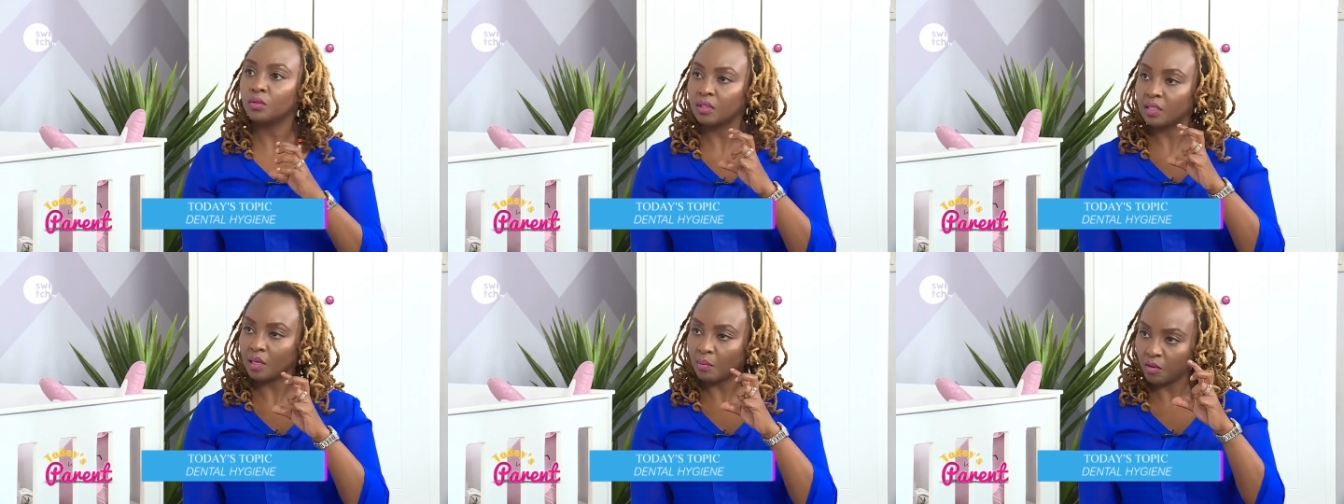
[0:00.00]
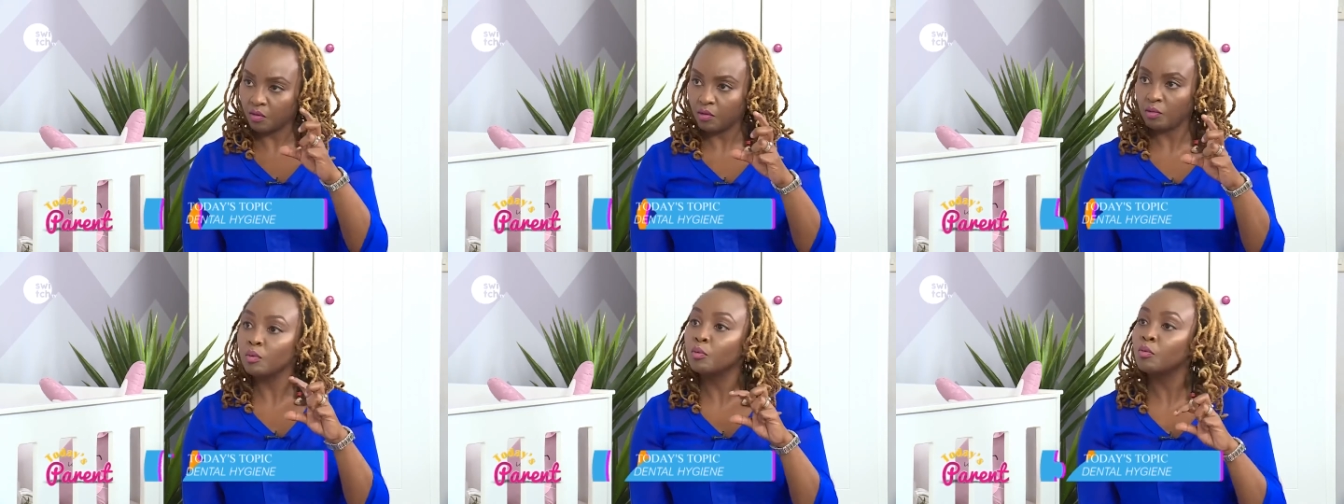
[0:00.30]
some
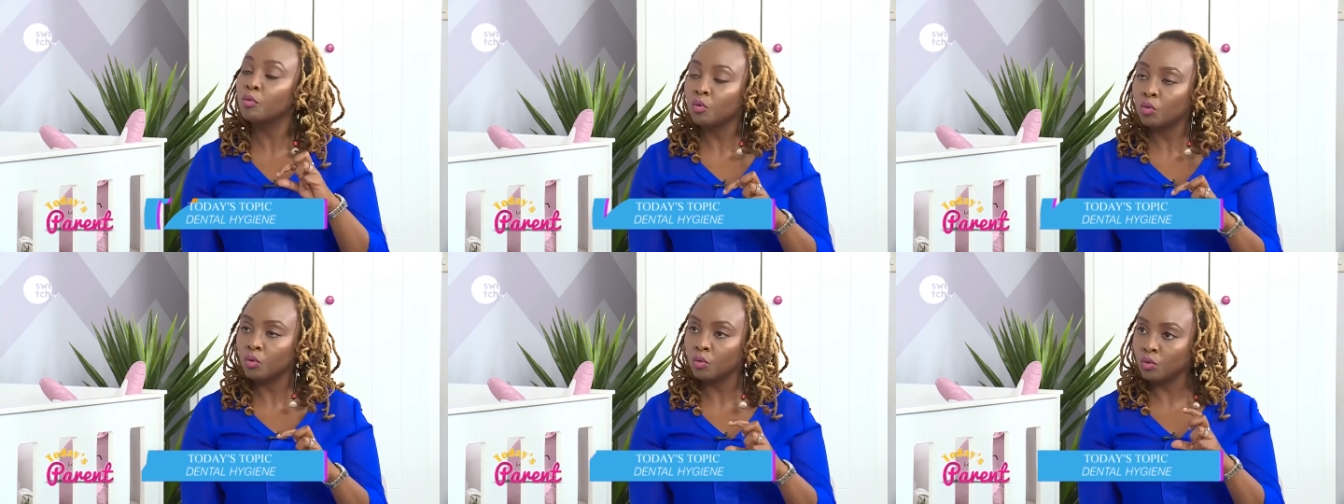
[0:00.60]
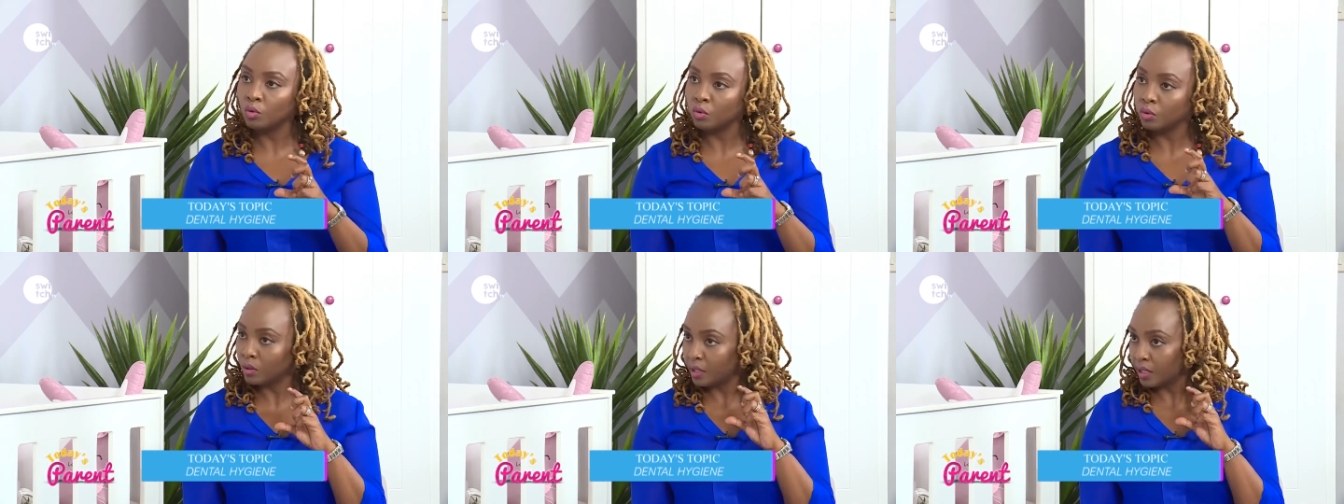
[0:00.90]
of the people who
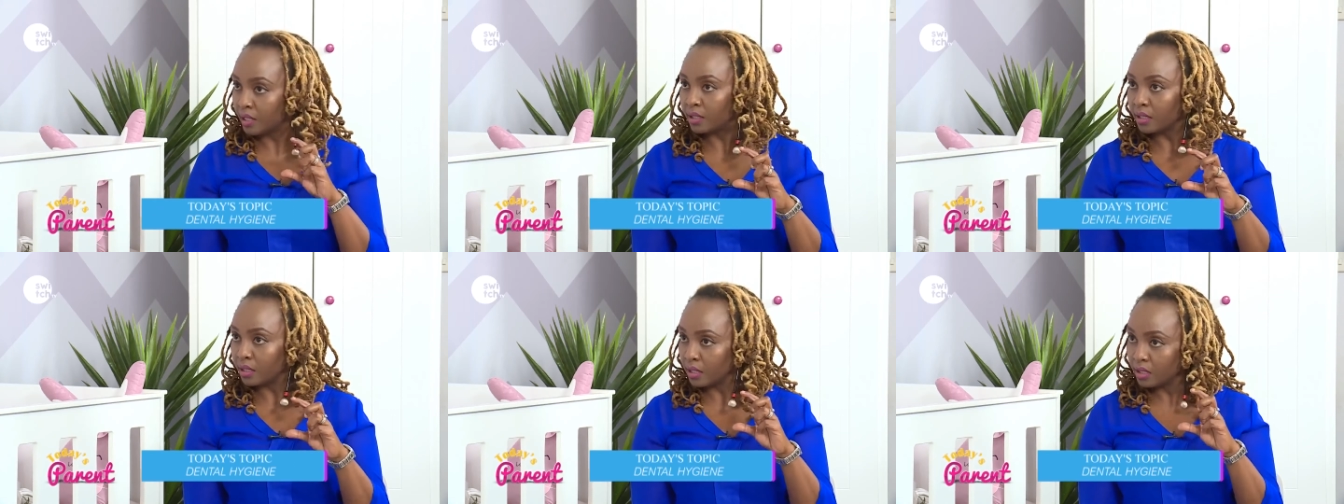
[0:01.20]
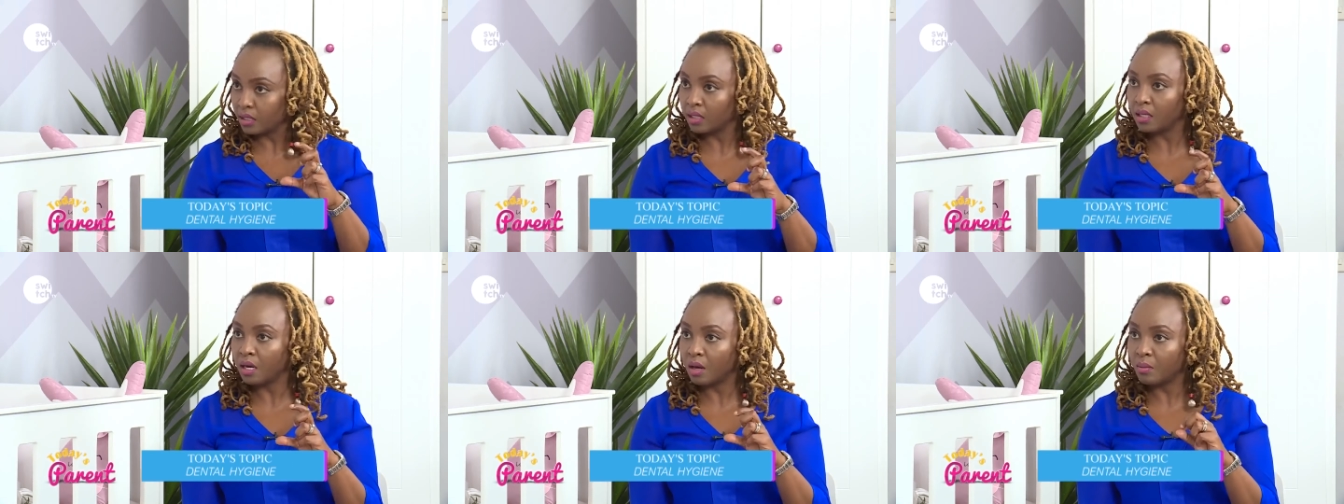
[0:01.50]
look and
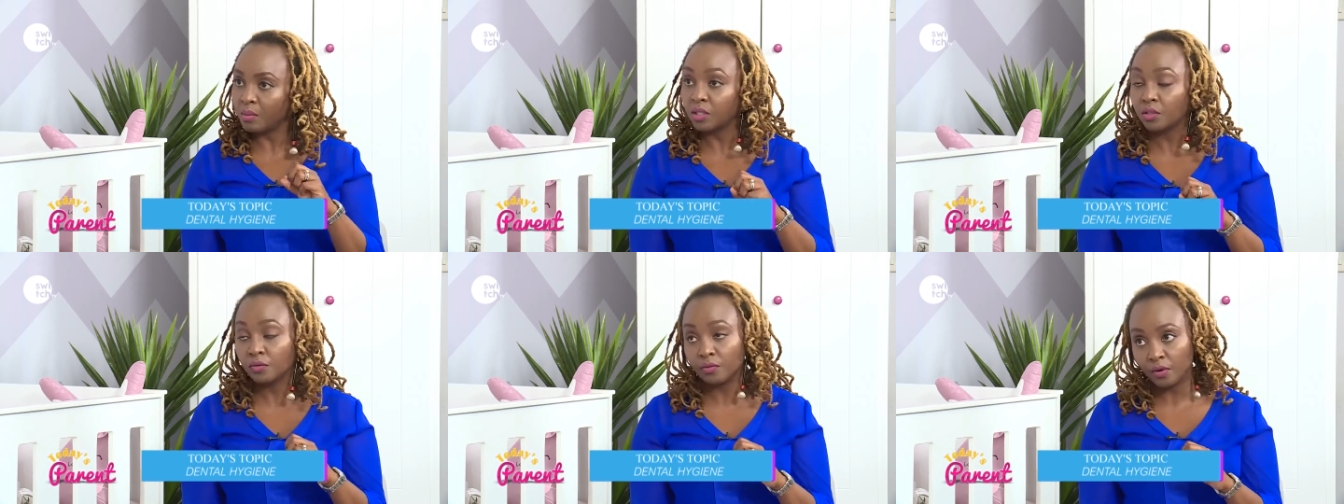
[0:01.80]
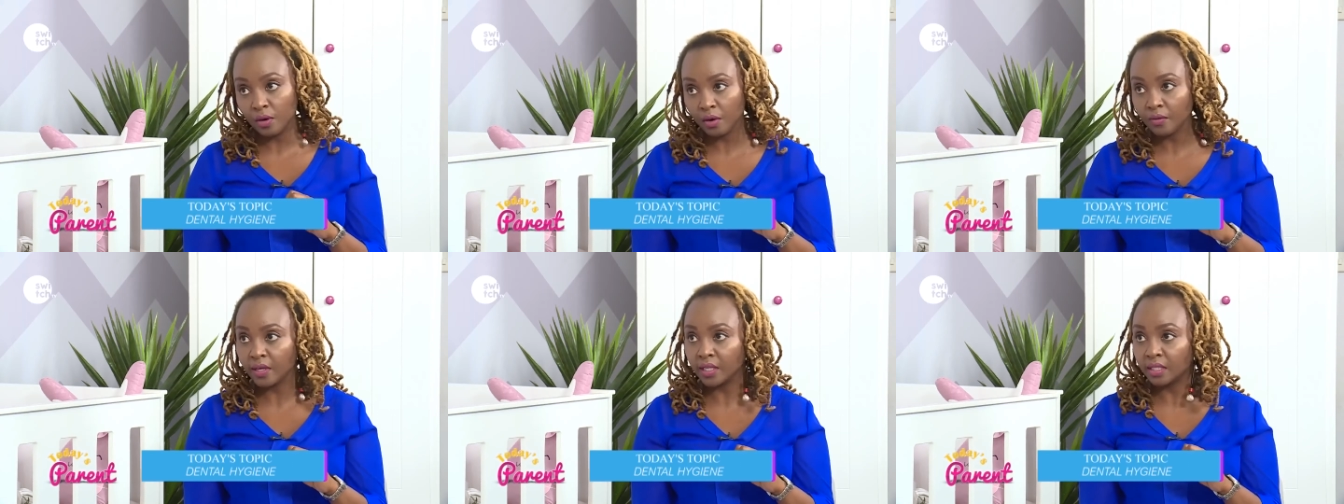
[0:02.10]
see how much
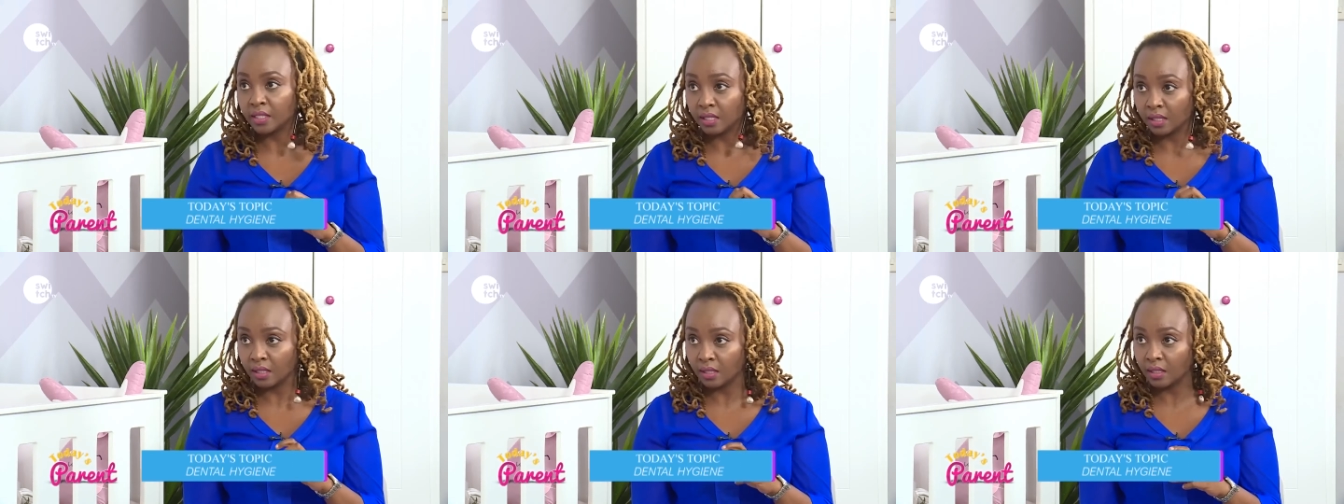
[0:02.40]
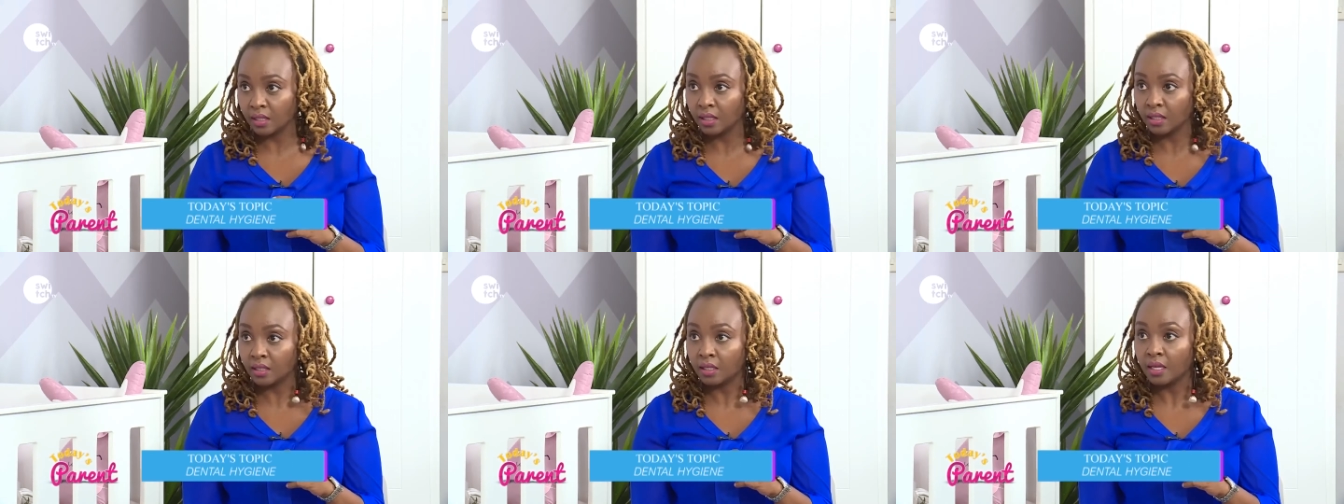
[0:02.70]
fluoride is
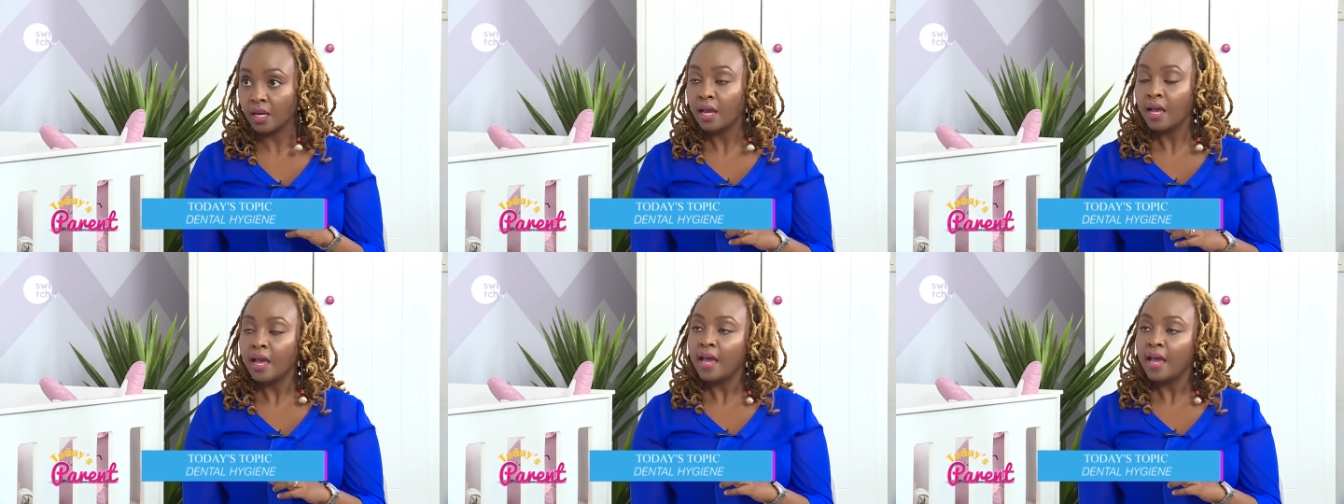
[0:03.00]
in it